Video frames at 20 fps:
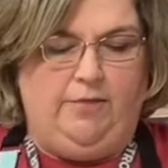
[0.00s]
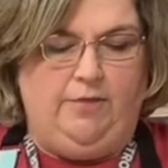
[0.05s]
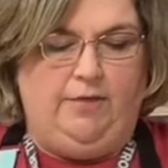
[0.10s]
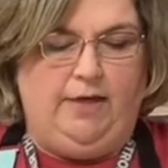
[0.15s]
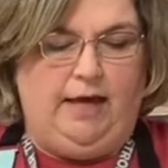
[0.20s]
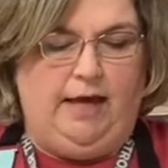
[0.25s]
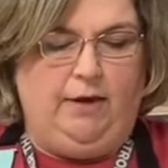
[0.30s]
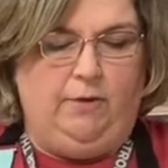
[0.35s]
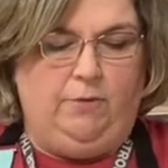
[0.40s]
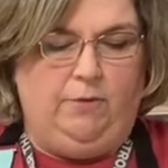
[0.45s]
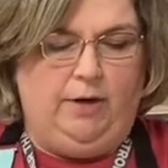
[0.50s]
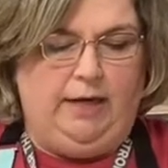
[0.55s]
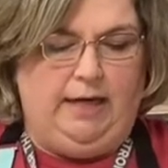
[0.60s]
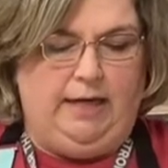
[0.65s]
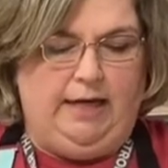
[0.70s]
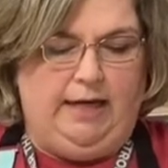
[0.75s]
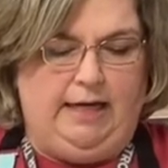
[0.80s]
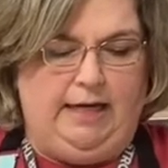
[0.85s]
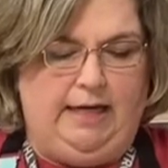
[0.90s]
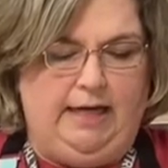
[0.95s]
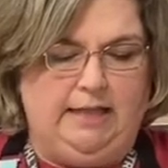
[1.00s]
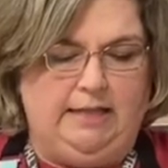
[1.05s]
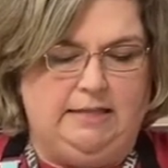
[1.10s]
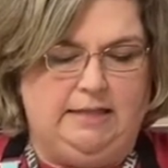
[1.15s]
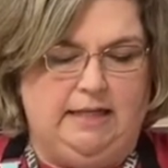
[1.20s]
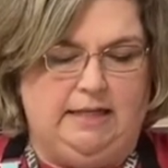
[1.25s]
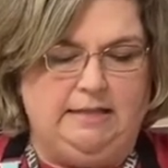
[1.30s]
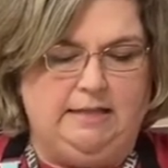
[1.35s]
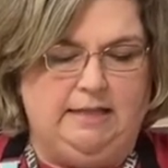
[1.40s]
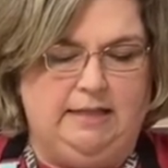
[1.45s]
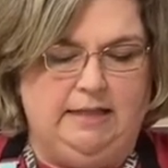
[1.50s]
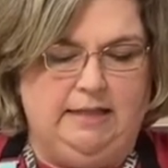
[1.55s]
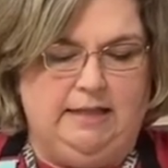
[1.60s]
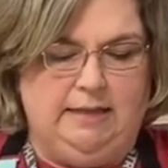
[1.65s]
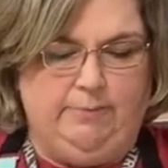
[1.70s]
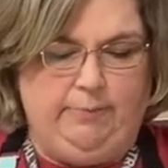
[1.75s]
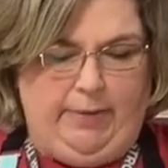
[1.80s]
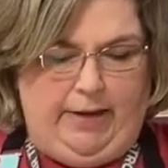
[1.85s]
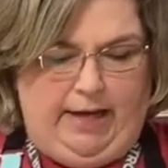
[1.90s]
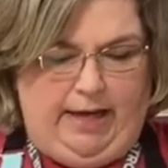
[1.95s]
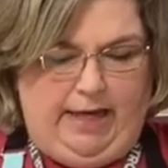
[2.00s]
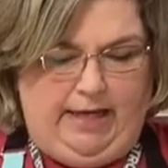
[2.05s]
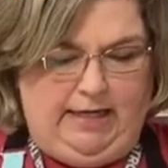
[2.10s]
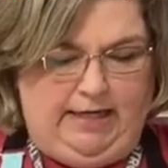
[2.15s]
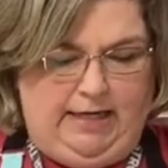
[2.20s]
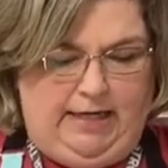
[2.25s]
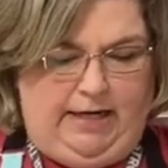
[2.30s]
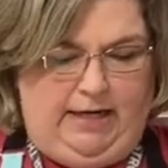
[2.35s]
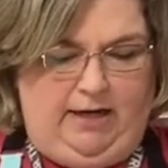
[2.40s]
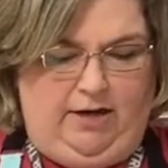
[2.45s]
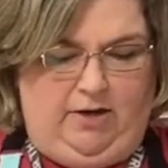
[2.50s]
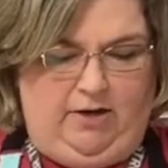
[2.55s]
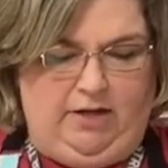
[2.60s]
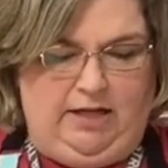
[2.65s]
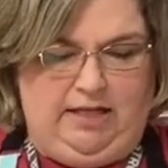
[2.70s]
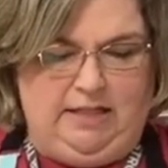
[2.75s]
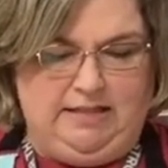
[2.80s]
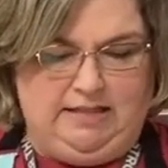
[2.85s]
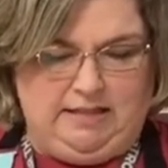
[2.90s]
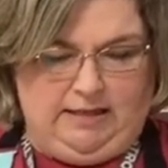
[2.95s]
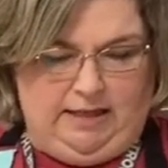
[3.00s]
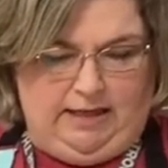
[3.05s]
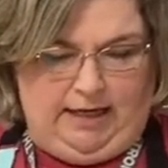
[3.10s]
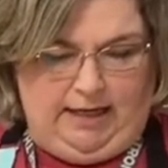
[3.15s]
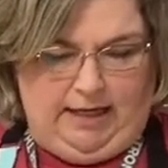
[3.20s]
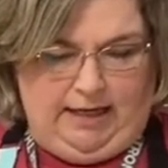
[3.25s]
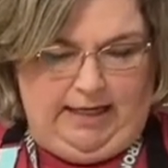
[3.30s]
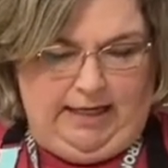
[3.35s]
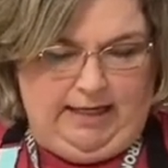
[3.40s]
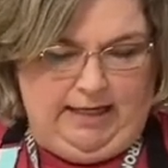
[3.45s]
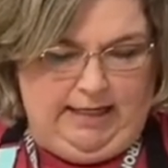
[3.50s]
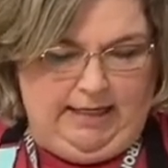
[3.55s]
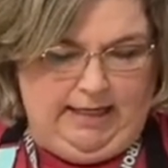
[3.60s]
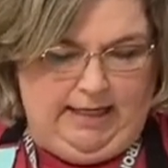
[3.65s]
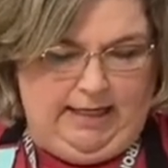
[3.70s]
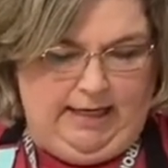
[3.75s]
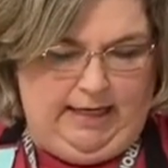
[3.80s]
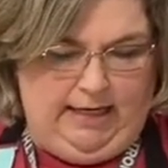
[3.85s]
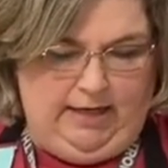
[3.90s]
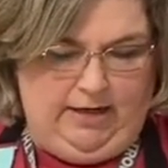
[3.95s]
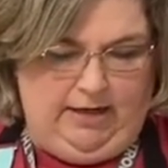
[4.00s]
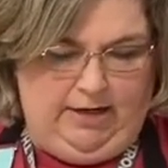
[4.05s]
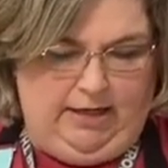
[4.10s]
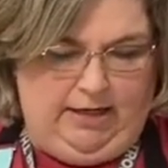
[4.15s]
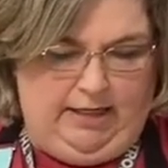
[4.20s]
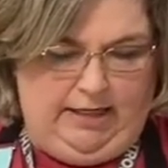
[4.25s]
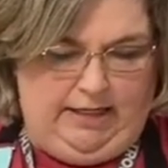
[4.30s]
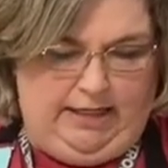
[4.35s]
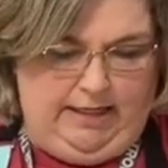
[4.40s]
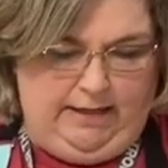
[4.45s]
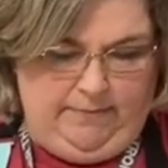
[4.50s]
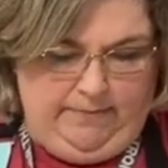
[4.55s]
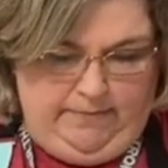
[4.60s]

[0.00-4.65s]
That way it doesn't get packed down, it's light and airy,